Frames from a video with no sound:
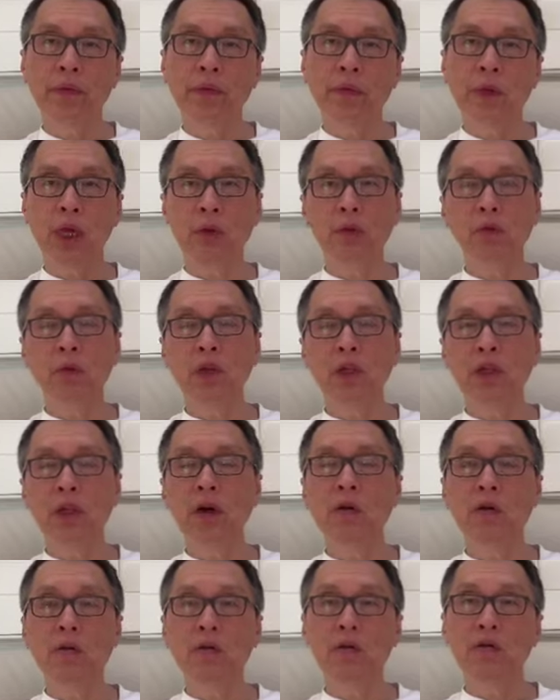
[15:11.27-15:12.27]
then we
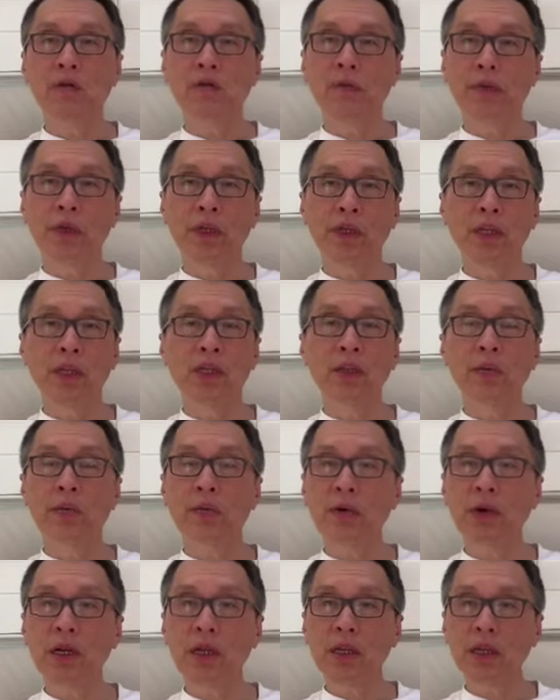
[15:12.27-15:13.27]
know it is
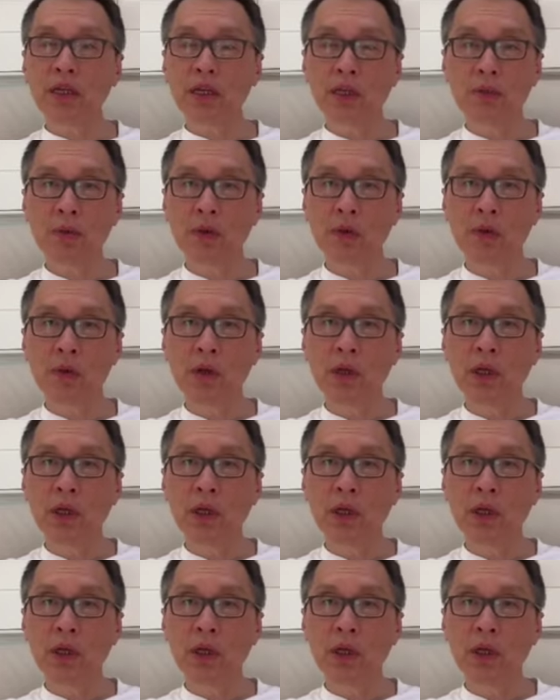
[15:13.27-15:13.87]
predictable.